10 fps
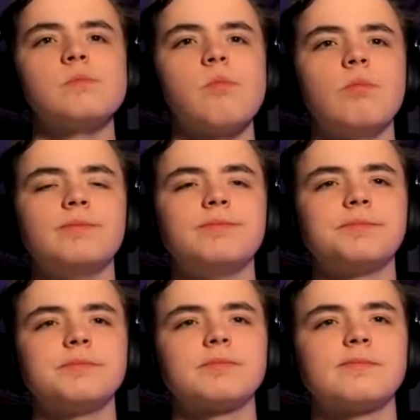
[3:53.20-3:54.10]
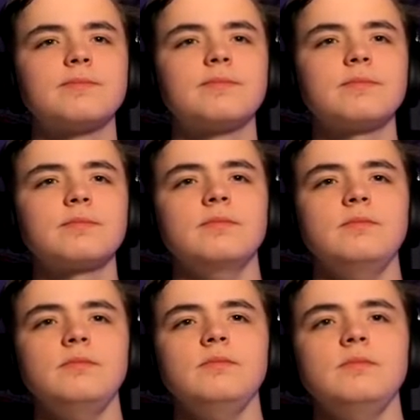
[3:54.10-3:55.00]

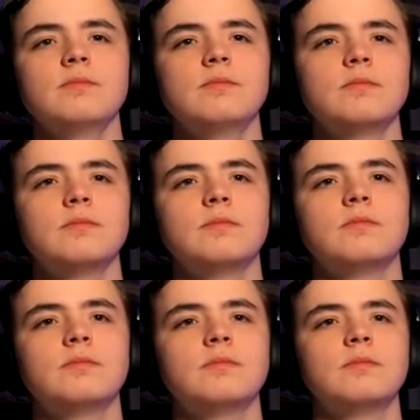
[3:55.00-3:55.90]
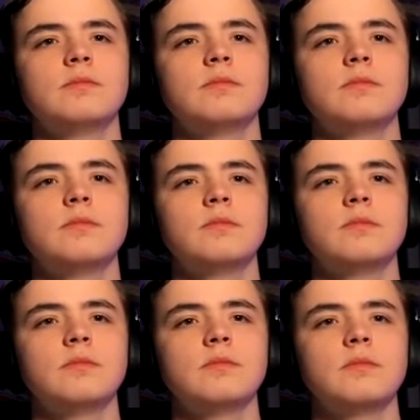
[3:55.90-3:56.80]

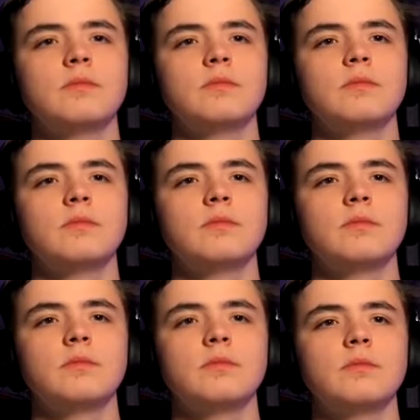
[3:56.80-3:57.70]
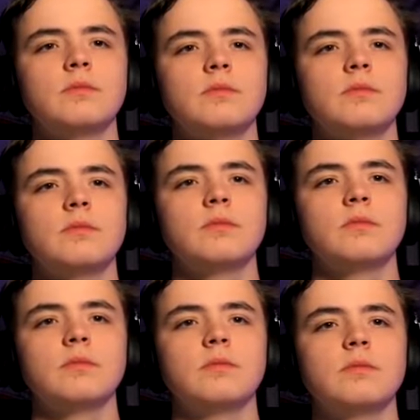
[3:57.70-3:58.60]

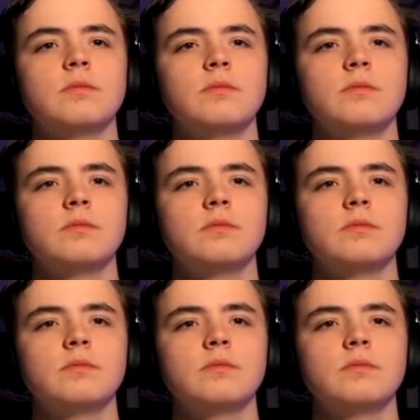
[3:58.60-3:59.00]
(not speaking)